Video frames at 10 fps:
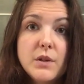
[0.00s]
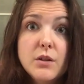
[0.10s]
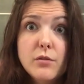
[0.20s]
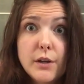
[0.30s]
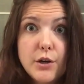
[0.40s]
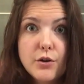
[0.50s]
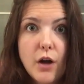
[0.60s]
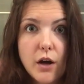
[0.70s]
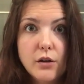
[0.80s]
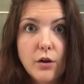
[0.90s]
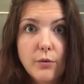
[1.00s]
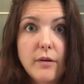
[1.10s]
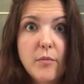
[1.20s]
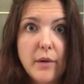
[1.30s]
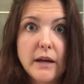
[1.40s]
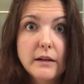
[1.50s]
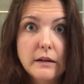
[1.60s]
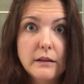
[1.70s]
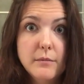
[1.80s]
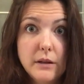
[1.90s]
like you're not alone and abandoned
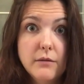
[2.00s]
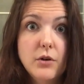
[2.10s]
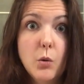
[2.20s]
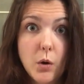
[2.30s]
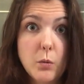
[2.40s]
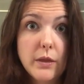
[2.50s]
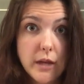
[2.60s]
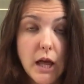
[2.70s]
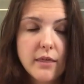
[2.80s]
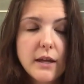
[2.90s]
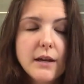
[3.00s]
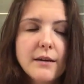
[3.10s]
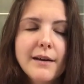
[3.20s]
in the middle of nowhere with nothing.